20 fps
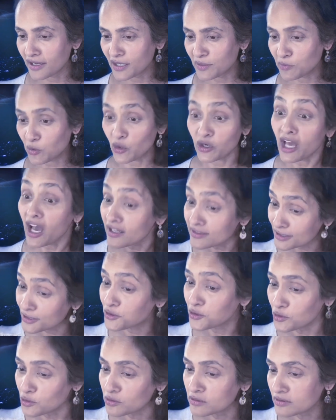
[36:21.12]
or
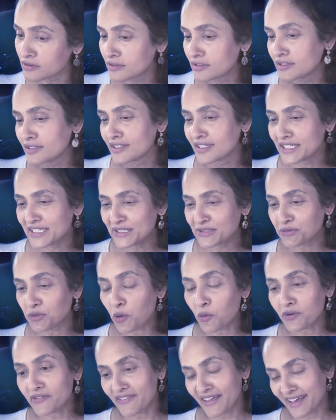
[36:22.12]
not to do,
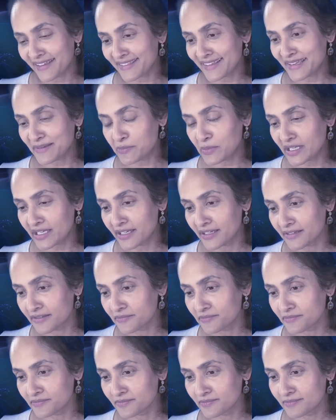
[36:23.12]
what would that thing
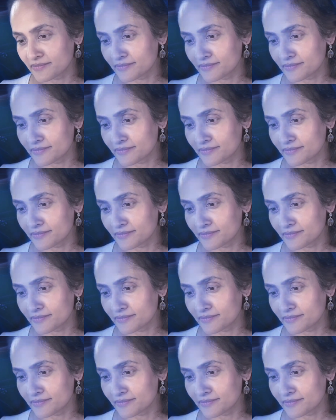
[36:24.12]
be?